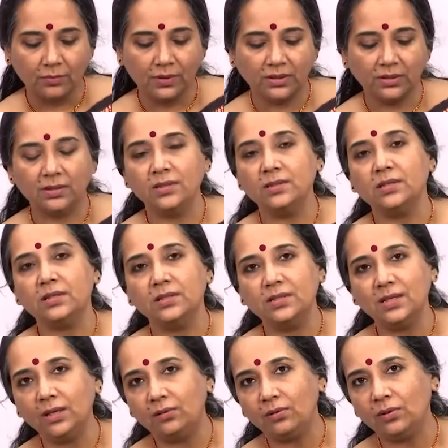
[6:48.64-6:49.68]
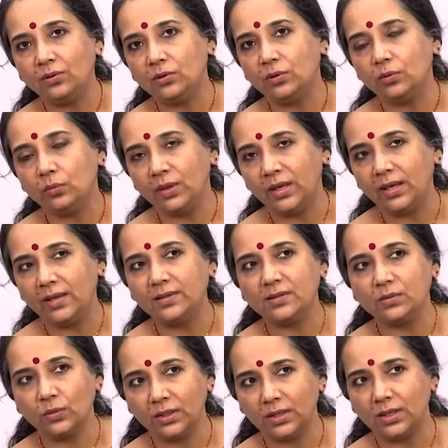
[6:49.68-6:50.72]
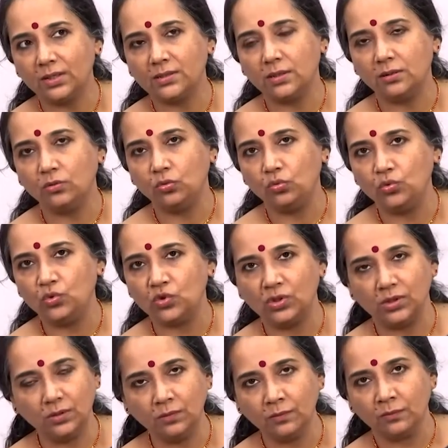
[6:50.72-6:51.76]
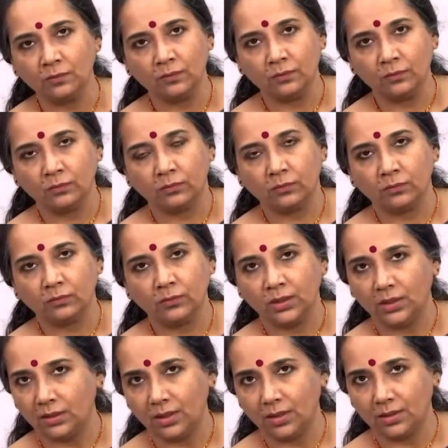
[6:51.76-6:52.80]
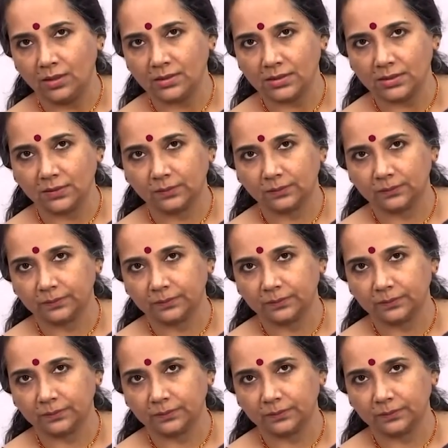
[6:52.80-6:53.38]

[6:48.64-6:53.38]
but it is integral to the way swaras are used in ragas.